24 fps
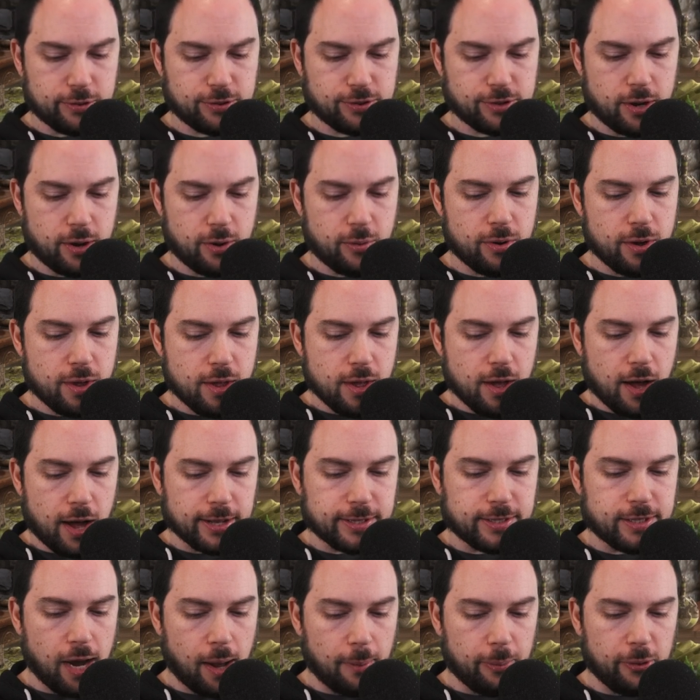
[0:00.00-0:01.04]
So a
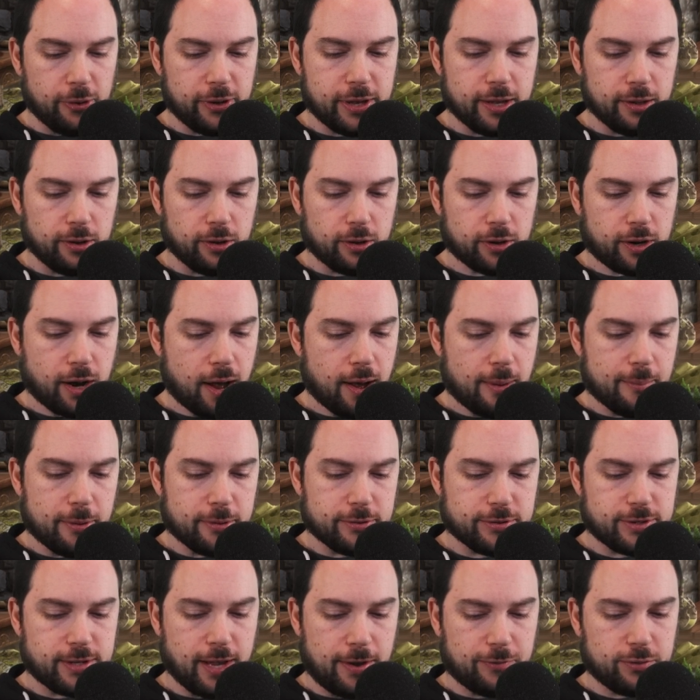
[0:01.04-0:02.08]
double healer combo
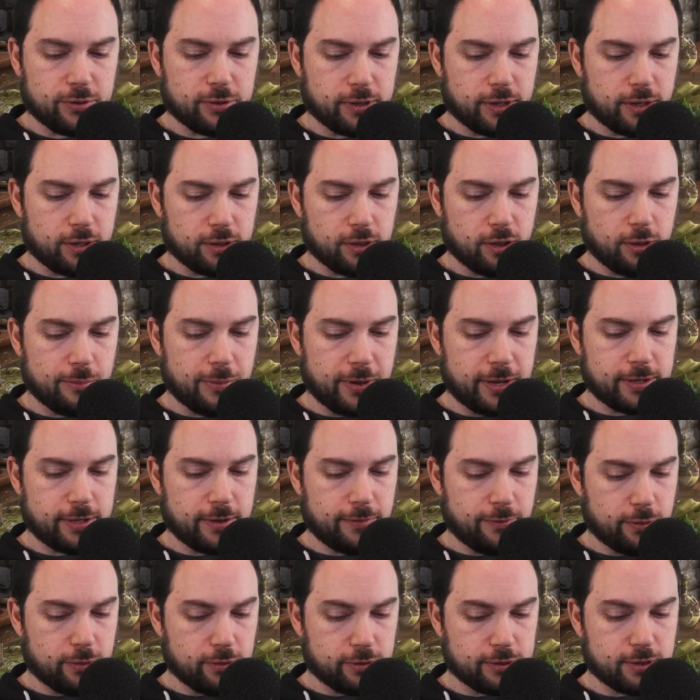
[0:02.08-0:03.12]
is definitely a little bit
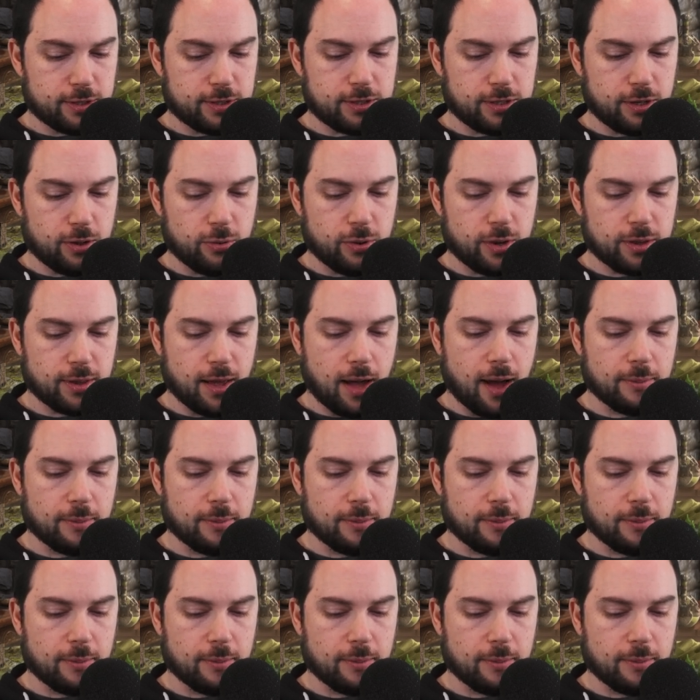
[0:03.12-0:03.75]
difficult to deal with.